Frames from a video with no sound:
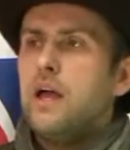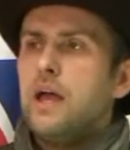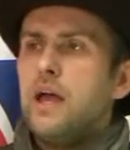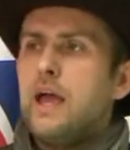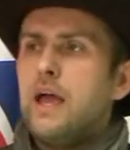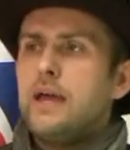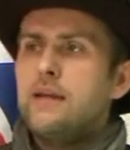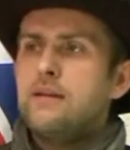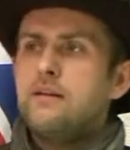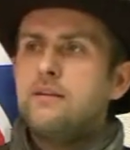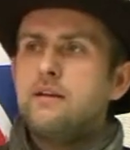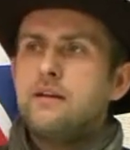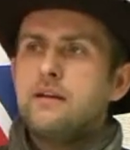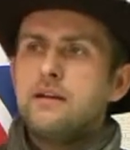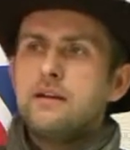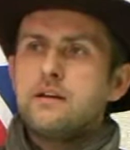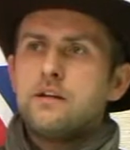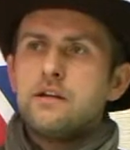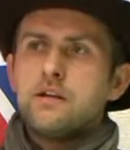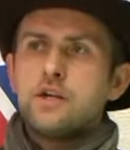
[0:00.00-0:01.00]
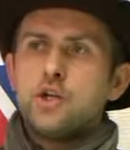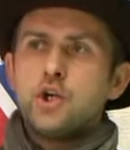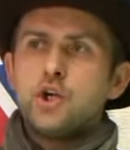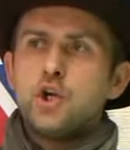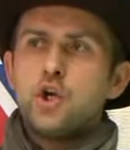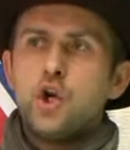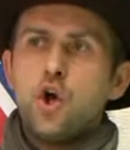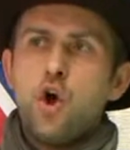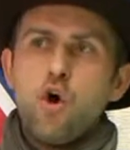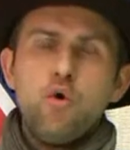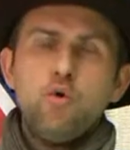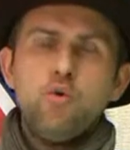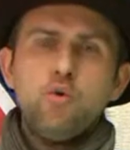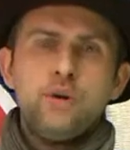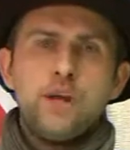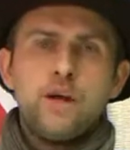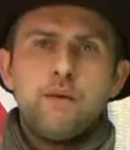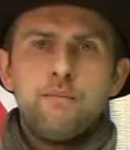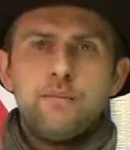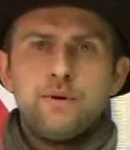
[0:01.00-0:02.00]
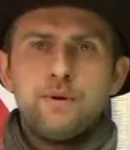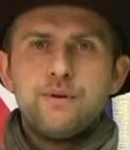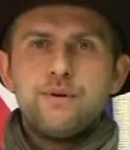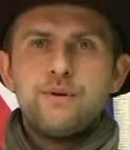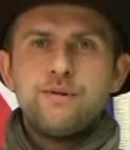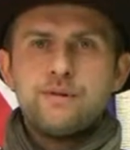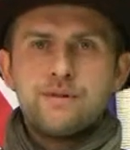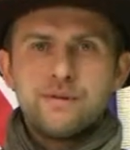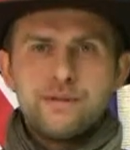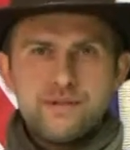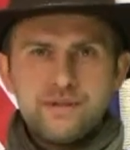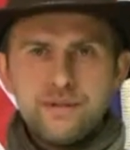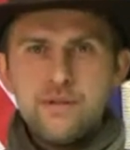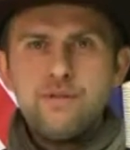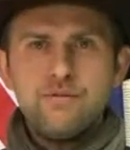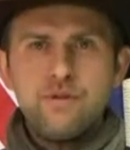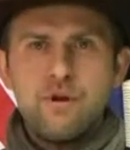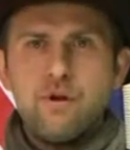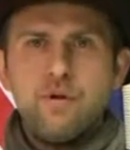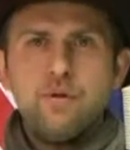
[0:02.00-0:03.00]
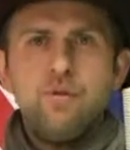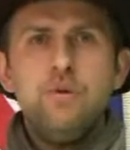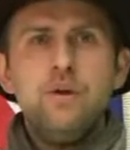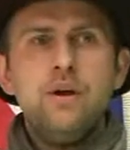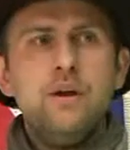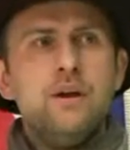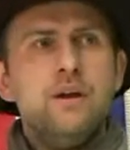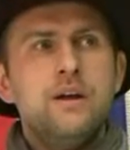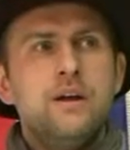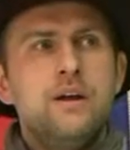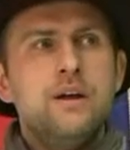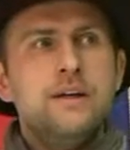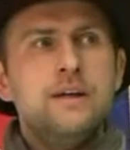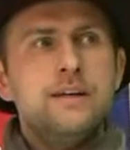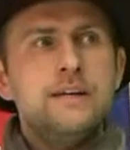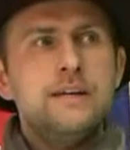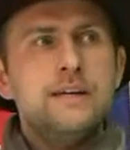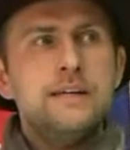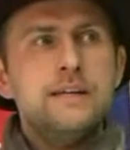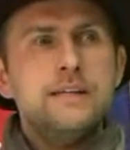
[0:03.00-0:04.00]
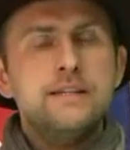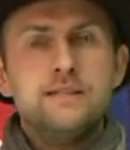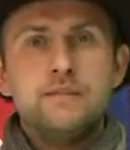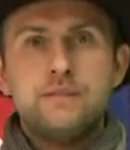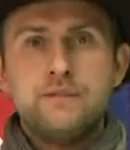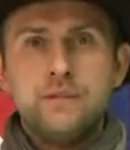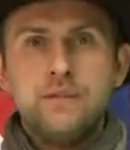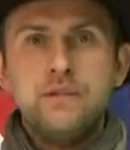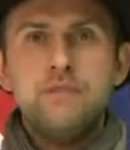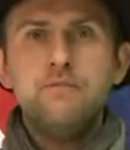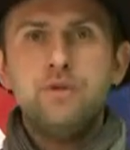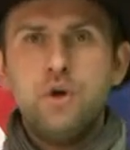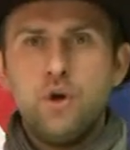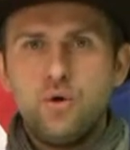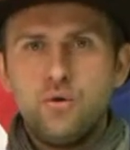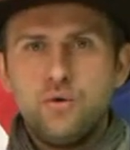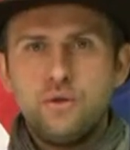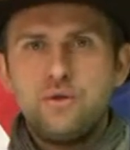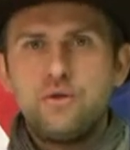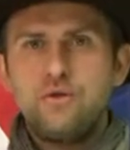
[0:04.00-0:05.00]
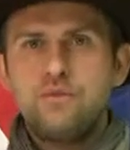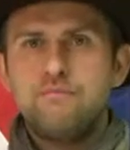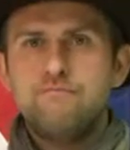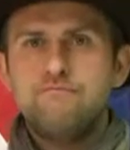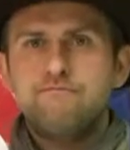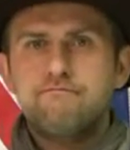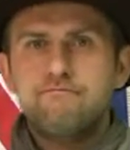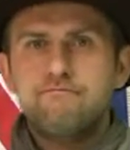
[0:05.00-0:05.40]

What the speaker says: And goal number 0 is to give knowledge.